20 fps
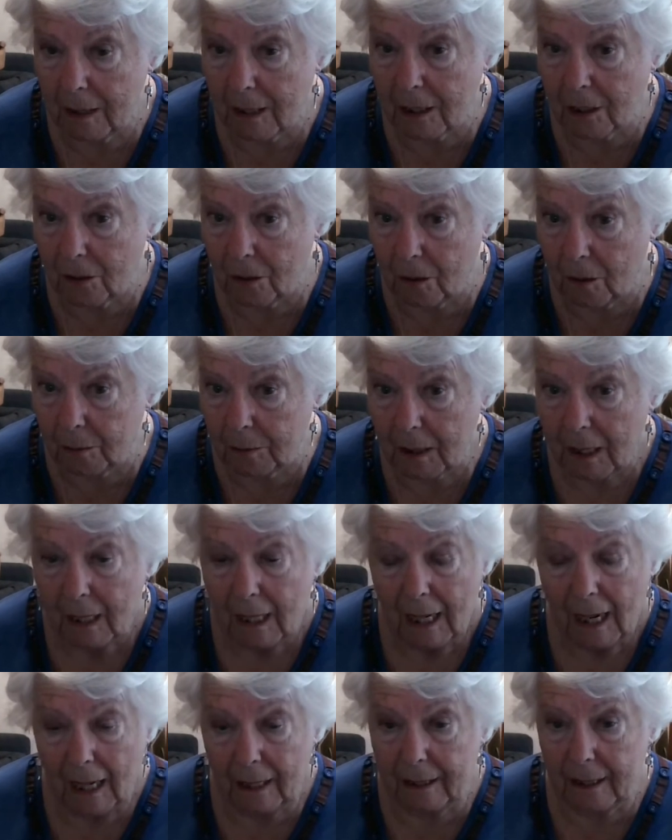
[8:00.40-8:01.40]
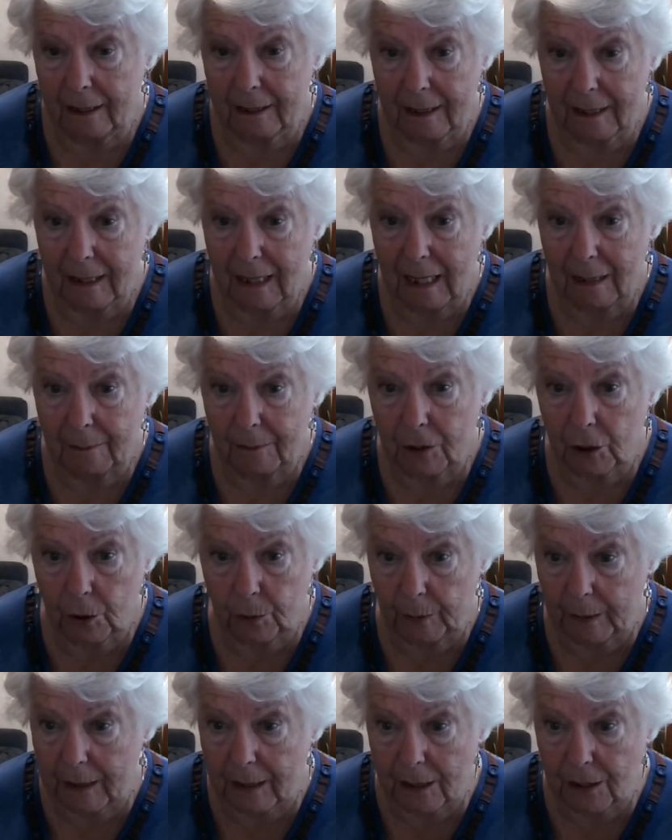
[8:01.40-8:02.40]
stopped, and I didn't have a
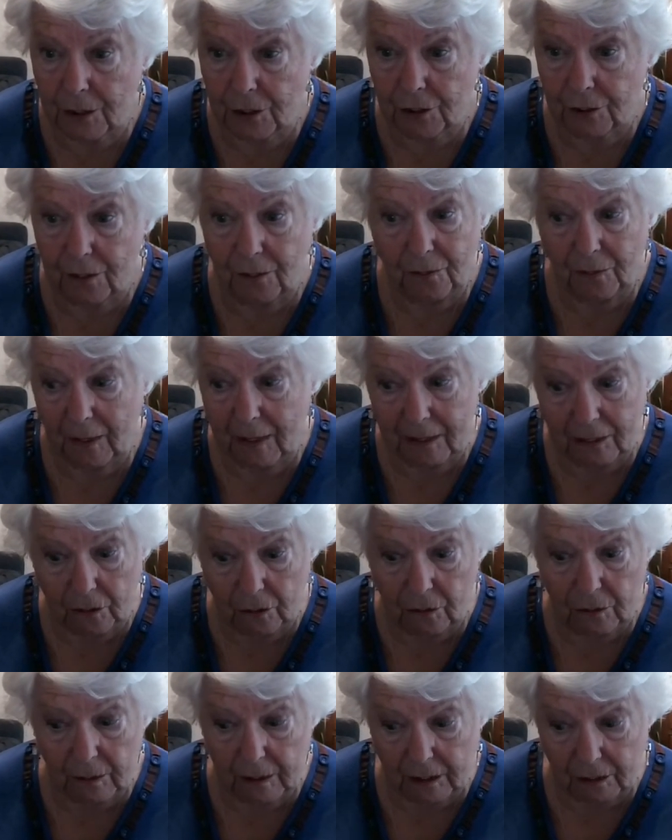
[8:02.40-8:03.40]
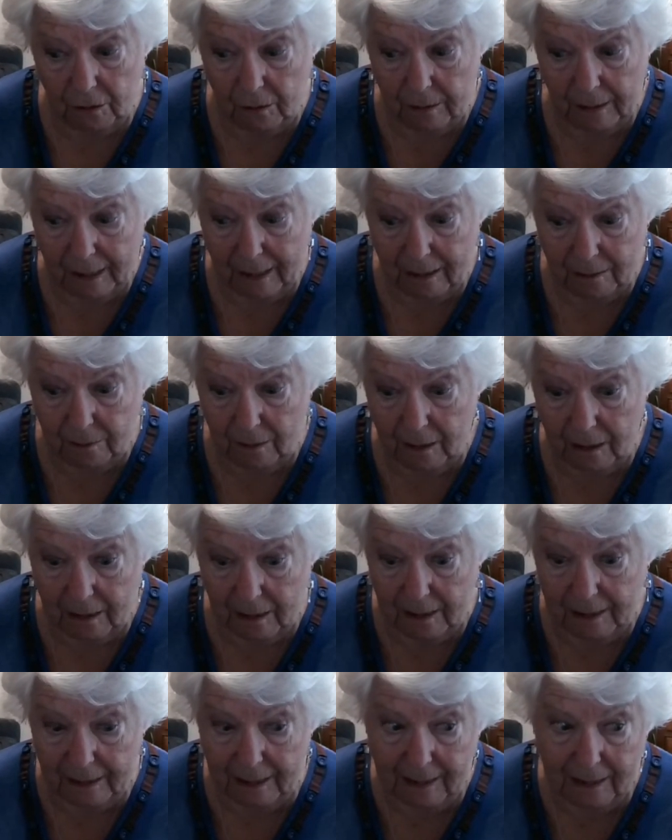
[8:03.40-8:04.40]
twinge. In fact, not until now,
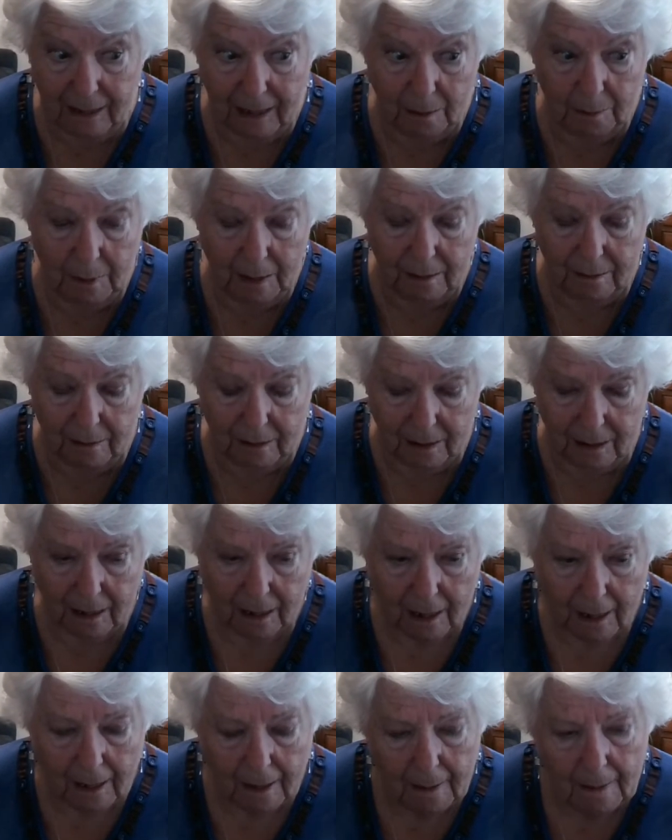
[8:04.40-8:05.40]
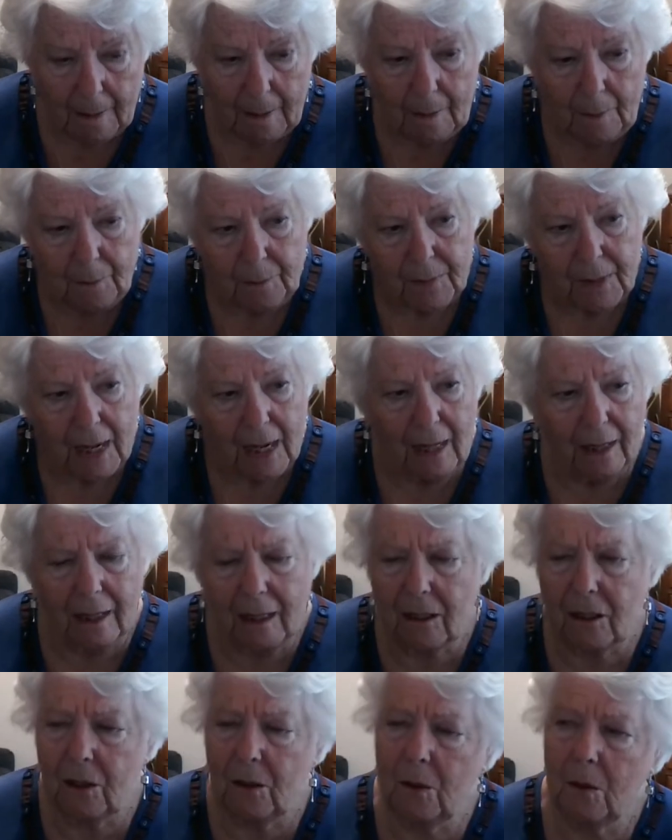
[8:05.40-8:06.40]
really, thinking about it. And I
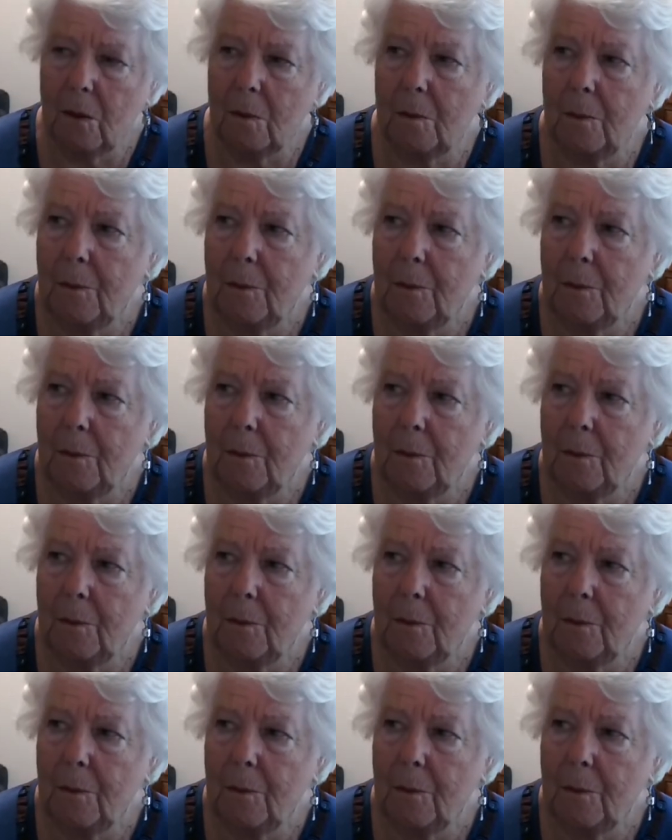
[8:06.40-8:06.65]
thought,